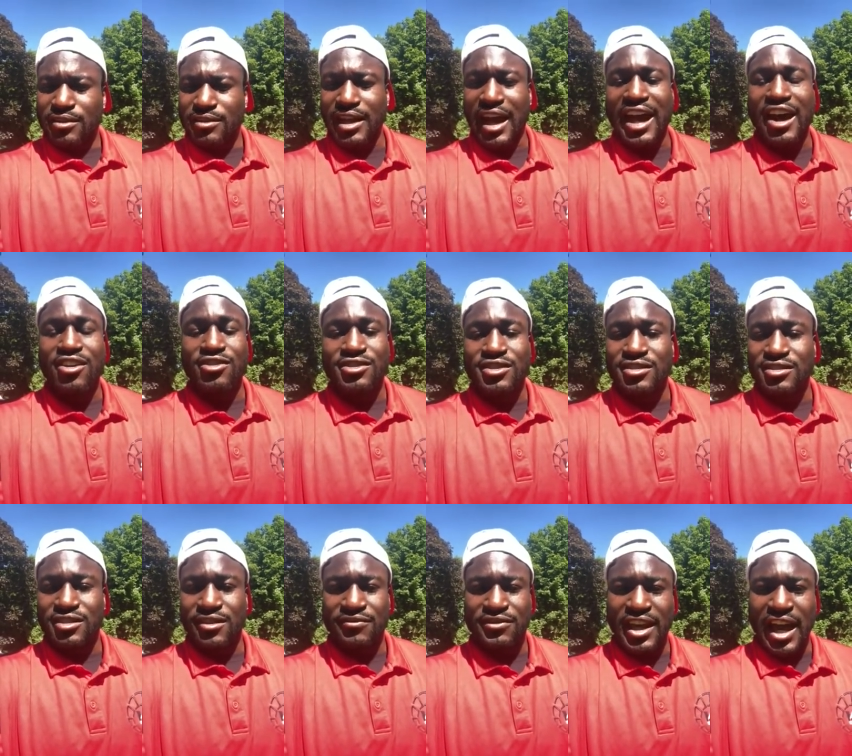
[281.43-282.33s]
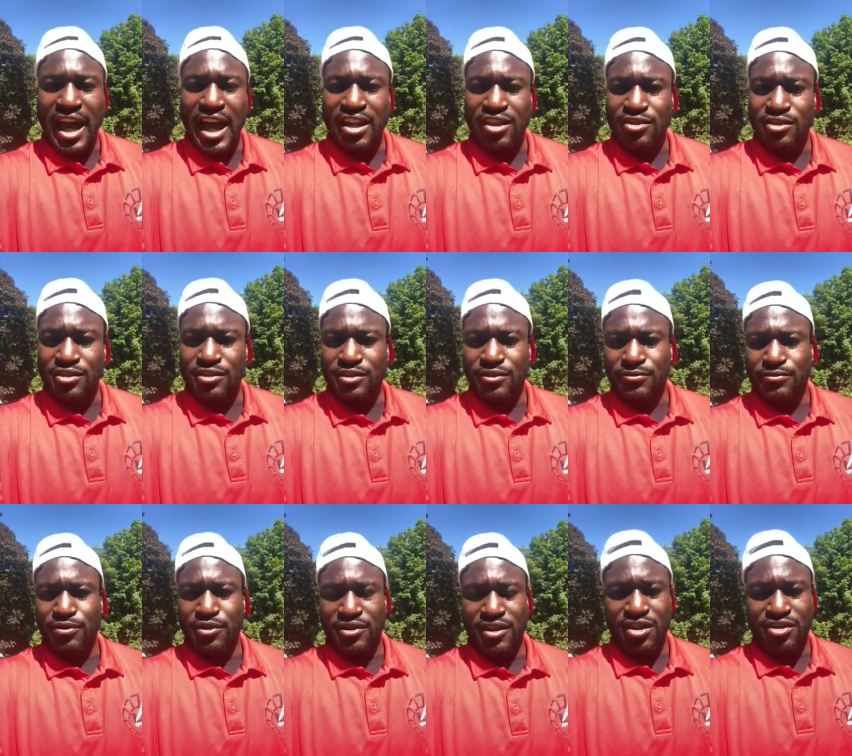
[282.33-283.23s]
thousands of dollars
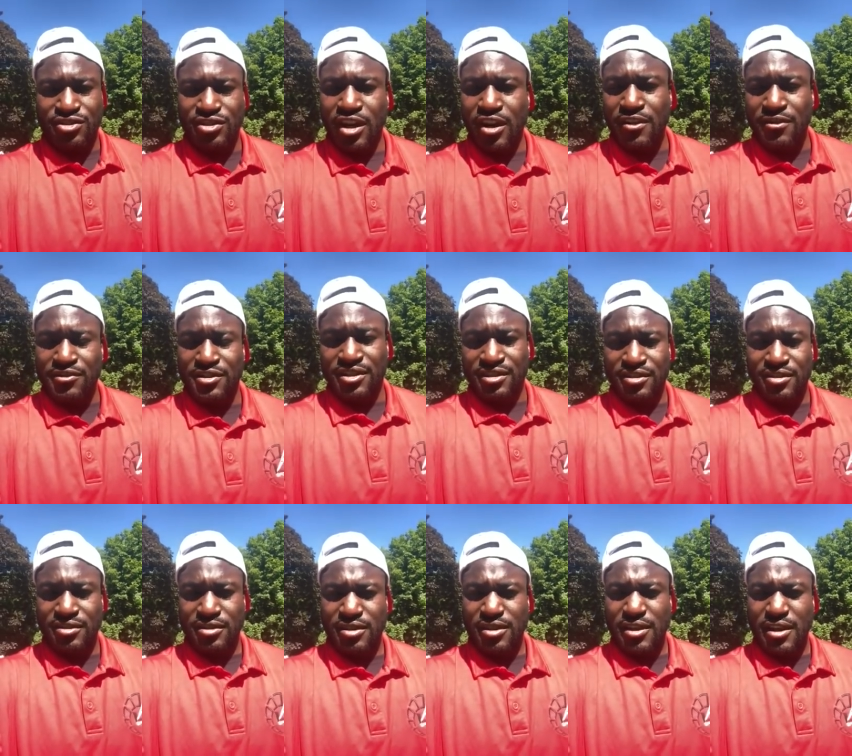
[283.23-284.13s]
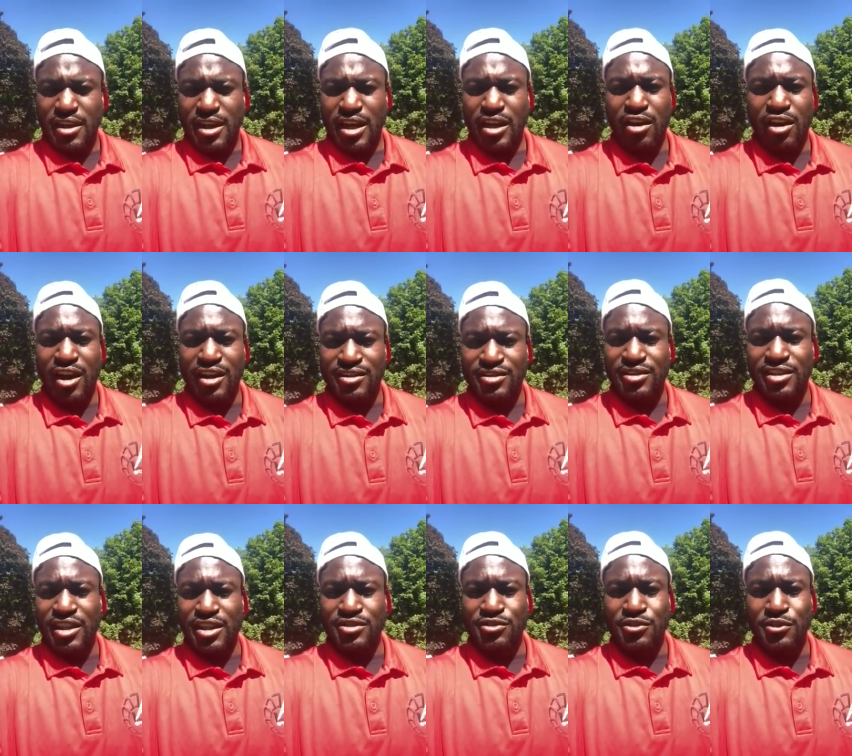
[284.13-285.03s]
for their service, and all of a
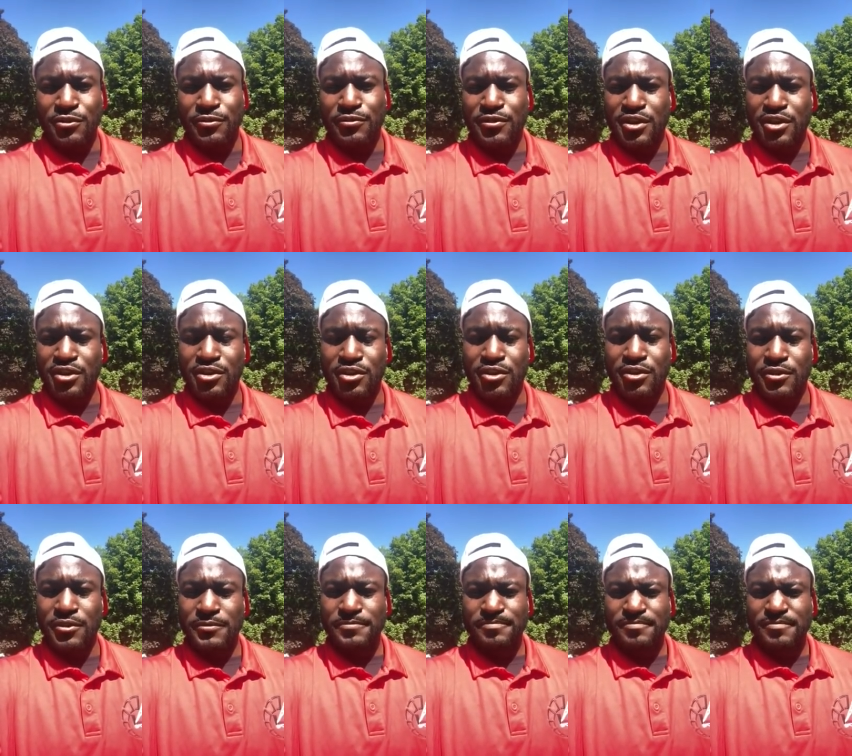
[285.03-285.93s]
sudden you feel